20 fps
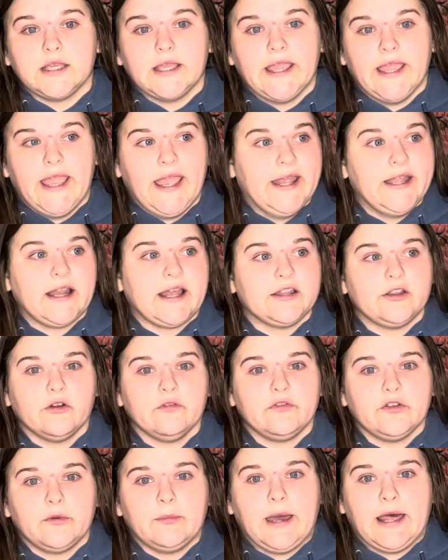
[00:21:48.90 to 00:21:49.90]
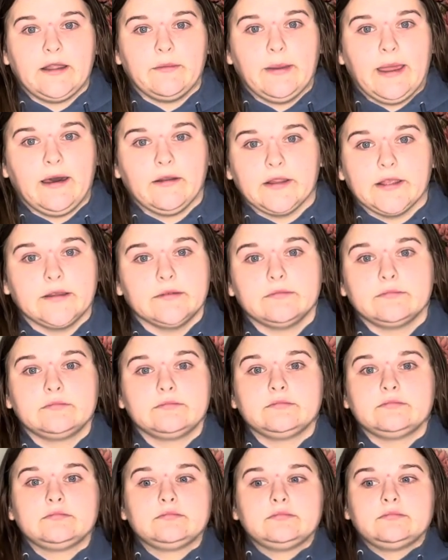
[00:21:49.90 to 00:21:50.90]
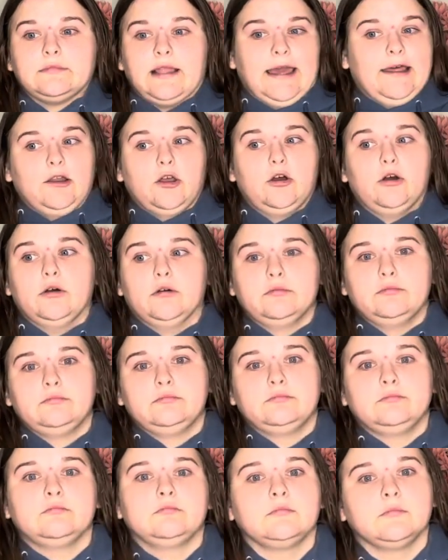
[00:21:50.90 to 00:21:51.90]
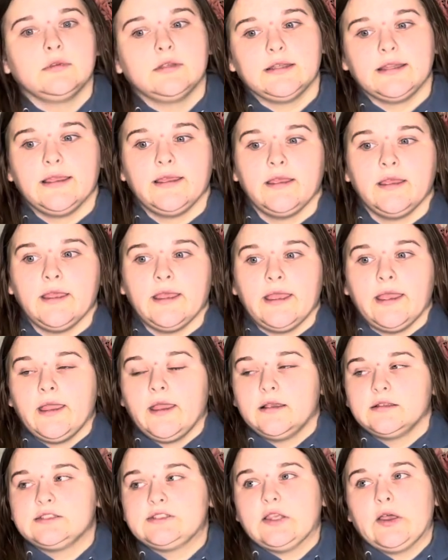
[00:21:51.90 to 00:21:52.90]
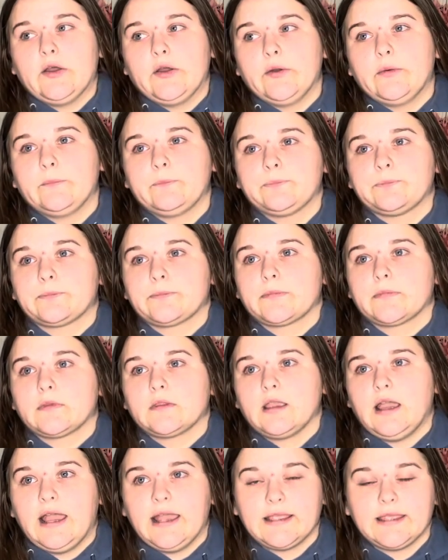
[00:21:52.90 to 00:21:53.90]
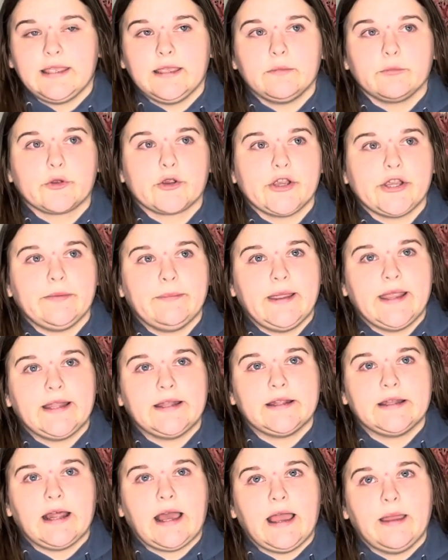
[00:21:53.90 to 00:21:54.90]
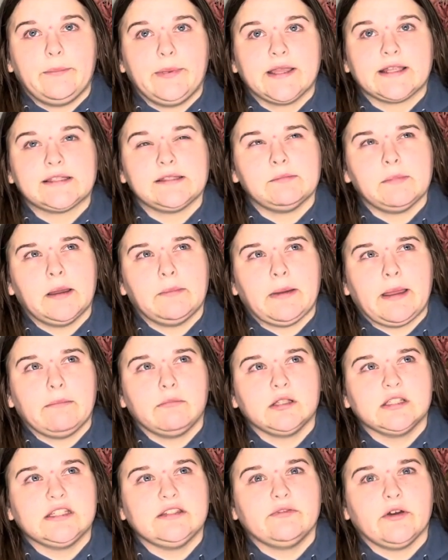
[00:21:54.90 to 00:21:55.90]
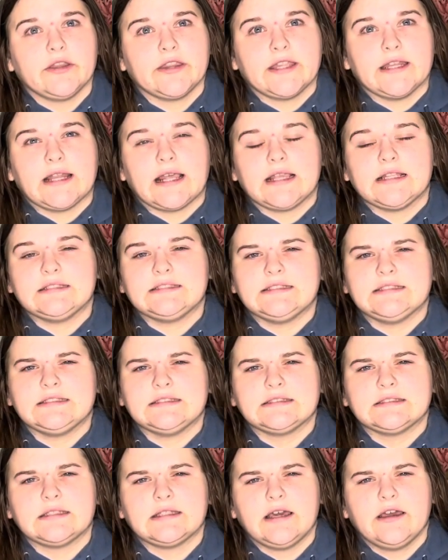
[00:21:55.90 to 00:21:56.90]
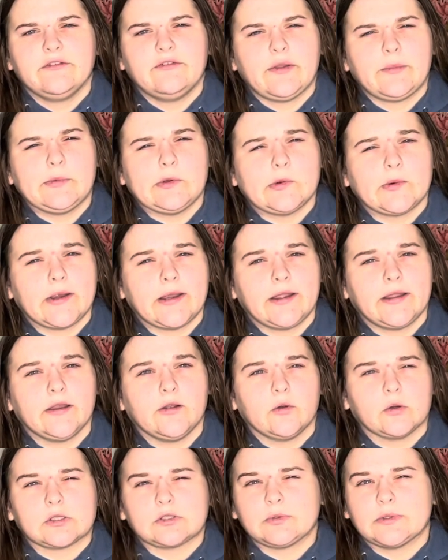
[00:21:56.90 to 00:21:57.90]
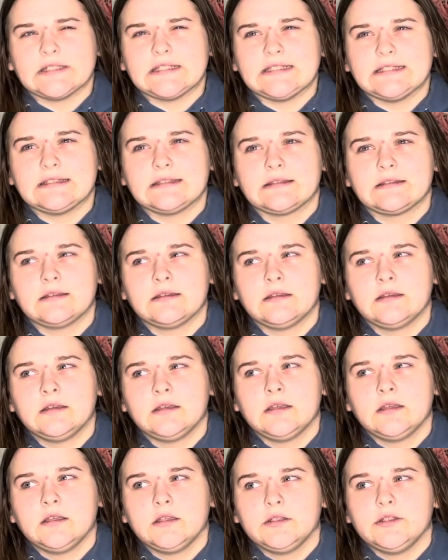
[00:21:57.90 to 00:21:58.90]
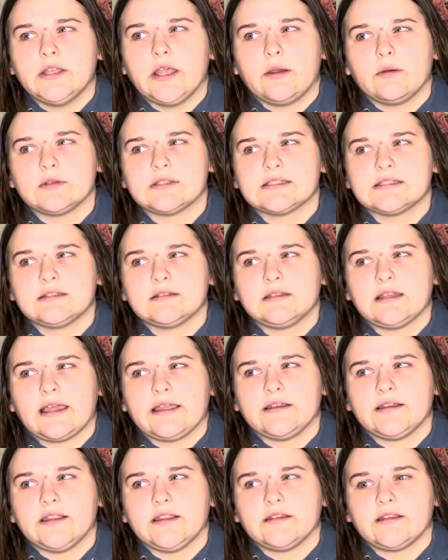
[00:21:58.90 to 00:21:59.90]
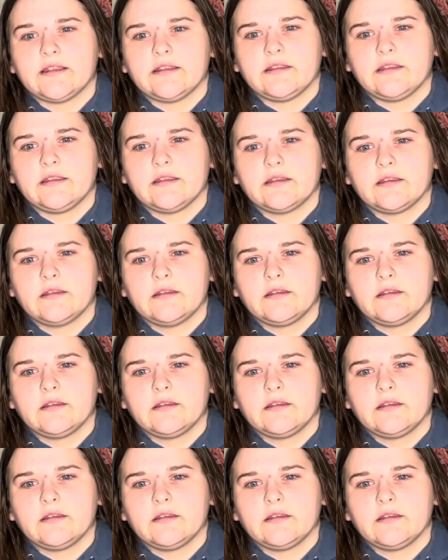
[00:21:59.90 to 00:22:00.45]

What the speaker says: And I don't feel bad about it at all. So I get him cremated. I picked him up, I believe, on the 19th of February or 20th. No, it was the 19th, I think.